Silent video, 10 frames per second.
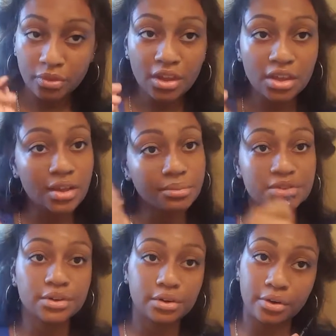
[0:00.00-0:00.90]
So I'm
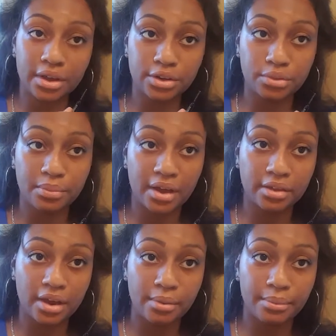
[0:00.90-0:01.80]
just going to go ahead and do my
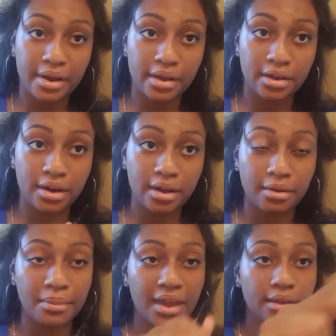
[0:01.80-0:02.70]
other eyebrow and I'll
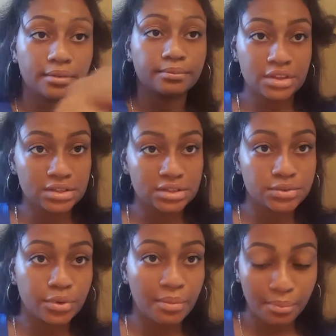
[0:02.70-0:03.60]
come back. This
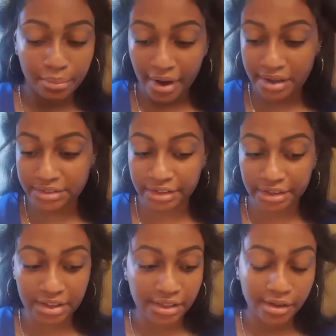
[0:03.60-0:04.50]
is what my brows are
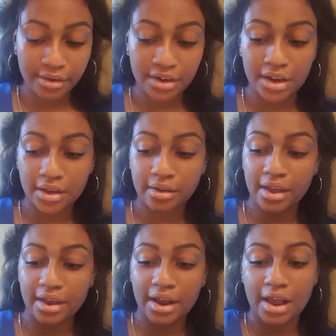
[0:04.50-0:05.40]
looking like right
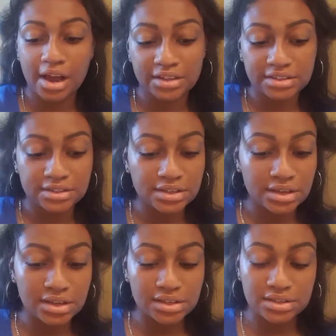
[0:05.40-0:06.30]
now. And I
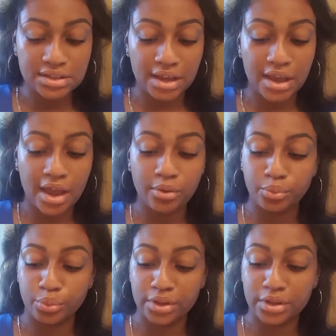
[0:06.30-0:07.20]
honestly can say I
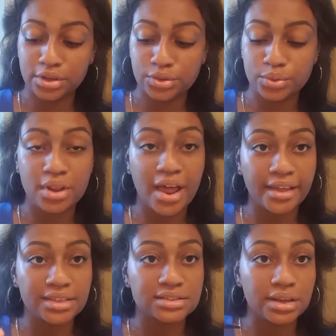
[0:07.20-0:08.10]
really do
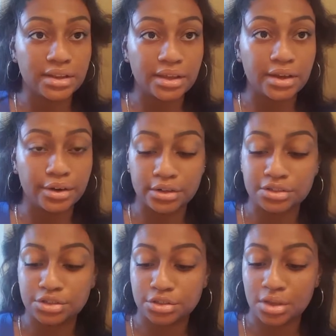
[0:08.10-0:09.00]
like this LA
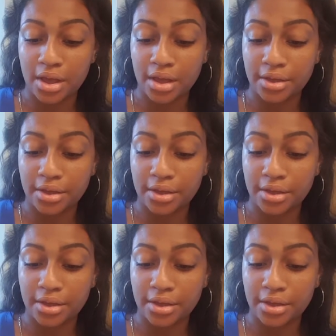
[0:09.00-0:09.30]
Girls